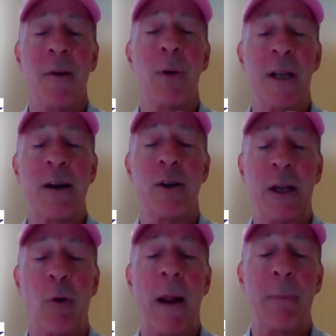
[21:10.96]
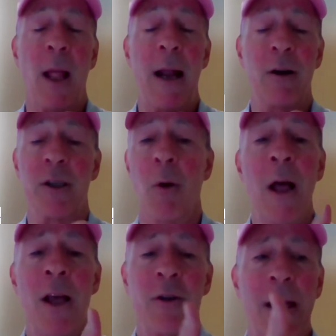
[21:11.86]
a potentially great player. So
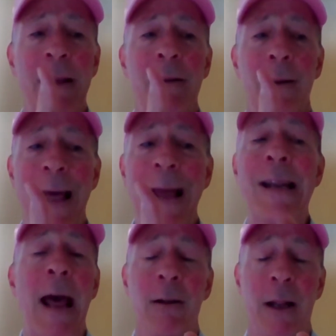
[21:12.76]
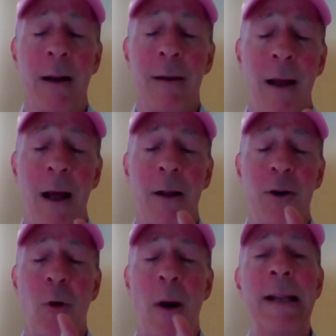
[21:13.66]
they nailed it.
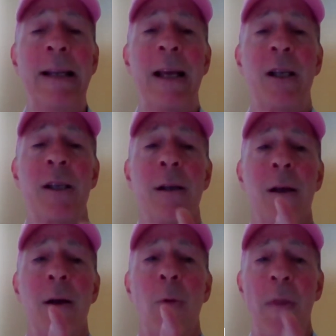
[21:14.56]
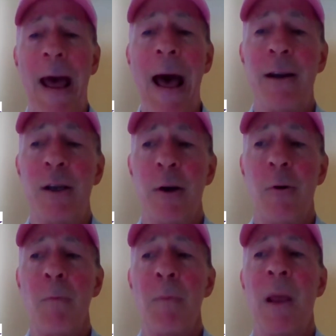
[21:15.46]
Trading Diggs when they had
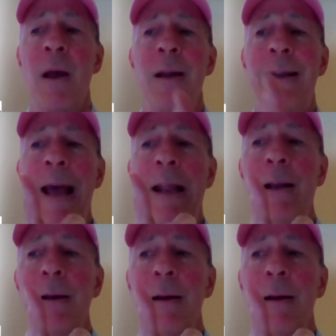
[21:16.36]
to, getting